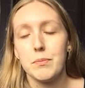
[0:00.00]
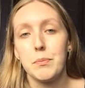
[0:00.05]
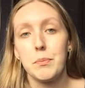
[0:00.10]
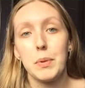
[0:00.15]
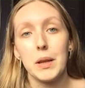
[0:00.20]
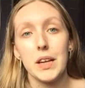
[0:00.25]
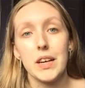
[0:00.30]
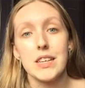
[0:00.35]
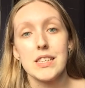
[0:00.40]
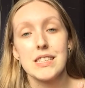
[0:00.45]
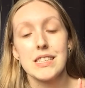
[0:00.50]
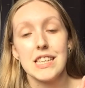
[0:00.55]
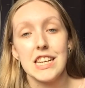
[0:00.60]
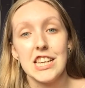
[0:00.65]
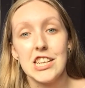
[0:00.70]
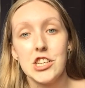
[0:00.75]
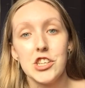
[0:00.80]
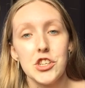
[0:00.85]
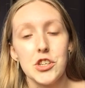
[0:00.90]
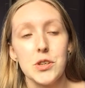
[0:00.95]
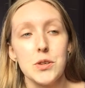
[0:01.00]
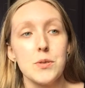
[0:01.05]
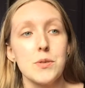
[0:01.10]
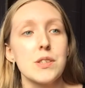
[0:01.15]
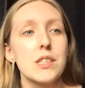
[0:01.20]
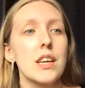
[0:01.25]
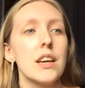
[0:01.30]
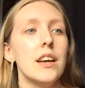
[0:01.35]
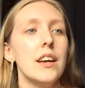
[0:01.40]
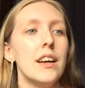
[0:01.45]
plus
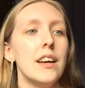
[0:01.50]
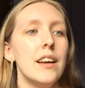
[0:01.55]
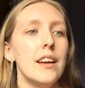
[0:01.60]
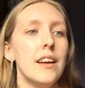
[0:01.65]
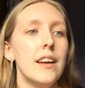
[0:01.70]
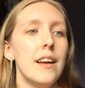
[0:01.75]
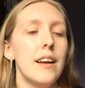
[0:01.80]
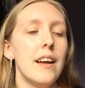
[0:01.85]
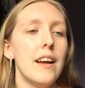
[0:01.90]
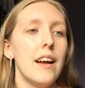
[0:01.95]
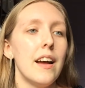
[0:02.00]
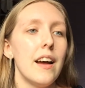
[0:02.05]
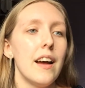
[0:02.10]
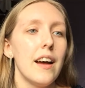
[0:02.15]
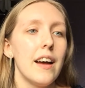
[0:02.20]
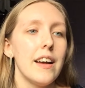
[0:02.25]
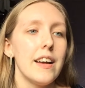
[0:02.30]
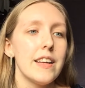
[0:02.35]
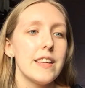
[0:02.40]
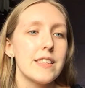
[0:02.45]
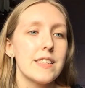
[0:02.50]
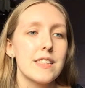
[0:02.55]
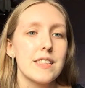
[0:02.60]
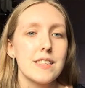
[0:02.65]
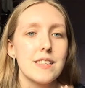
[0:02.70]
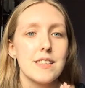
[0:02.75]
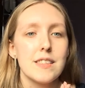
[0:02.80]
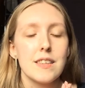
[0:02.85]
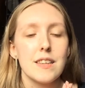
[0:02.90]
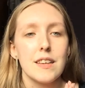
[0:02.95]
issues.
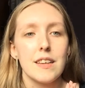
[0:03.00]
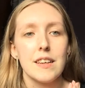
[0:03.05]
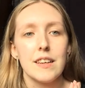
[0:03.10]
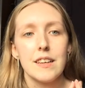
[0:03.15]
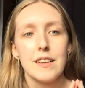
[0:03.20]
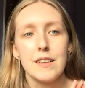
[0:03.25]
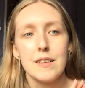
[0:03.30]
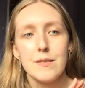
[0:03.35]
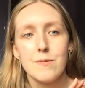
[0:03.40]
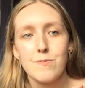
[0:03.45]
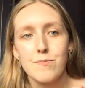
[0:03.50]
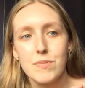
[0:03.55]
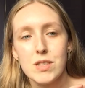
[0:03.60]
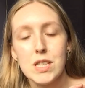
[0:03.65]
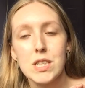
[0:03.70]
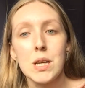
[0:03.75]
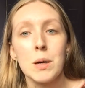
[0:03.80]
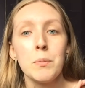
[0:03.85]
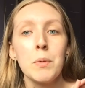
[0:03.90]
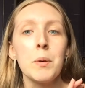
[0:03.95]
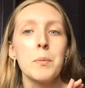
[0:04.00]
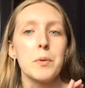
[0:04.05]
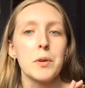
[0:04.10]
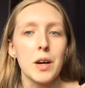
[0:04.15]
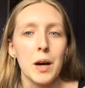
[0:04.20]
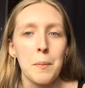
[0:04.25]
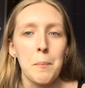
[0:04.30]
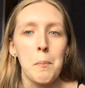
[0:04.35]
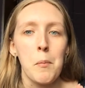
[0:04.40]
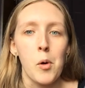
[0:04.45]
It's somewhat
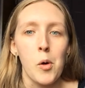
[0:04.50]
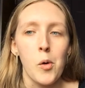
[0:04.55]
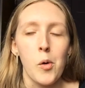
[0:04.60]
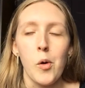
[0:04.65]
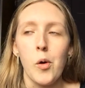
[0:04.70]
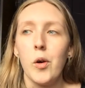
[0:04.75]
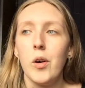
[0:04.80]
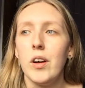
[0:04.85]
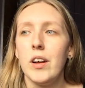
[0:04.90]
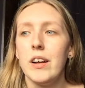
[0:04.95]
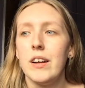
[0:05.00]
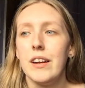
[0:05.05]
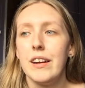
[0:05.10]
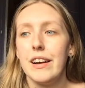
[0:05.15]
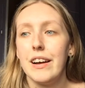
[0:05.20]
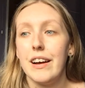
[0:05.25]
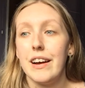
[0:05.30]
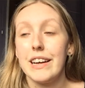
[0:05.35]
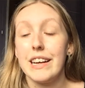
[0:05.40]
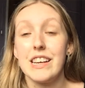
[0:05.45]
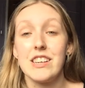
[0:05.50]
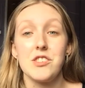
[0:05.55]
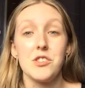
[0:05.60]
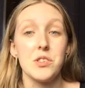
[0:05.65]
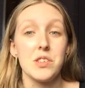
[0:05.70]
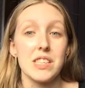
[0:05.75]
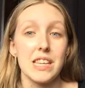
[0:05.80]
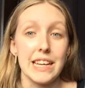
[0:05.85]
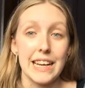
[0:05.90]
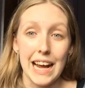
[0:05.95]
become more, I guess you
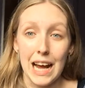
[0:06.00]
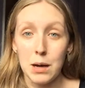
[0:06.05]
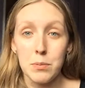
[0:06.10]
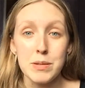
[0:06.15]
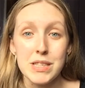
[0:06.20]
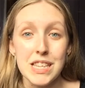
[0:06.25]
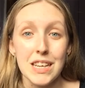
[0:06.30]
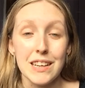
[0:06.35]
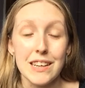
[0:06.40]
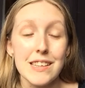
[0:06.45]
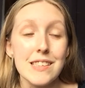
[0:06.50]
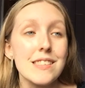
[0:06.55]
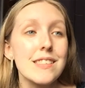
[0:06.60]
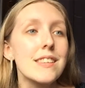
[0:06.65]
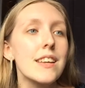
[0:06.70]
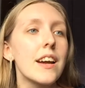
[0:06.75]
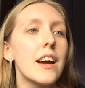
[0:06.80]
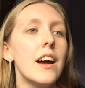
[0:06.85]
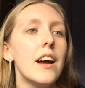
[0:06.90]
could say, capitalist,